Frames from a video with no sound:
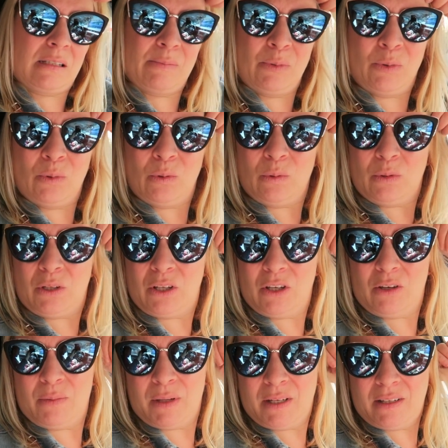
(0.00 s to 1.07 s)
Small
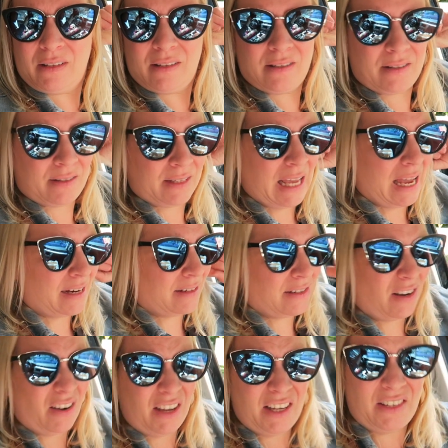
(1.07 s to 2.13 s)
humans get
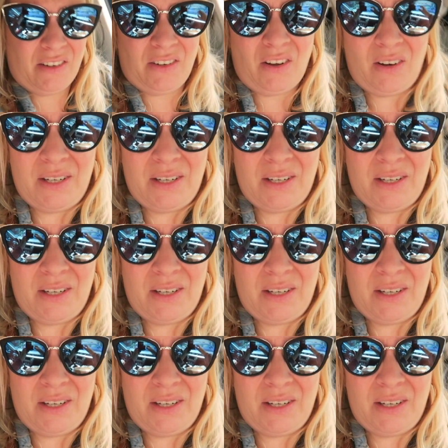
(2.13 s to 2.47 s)
tired on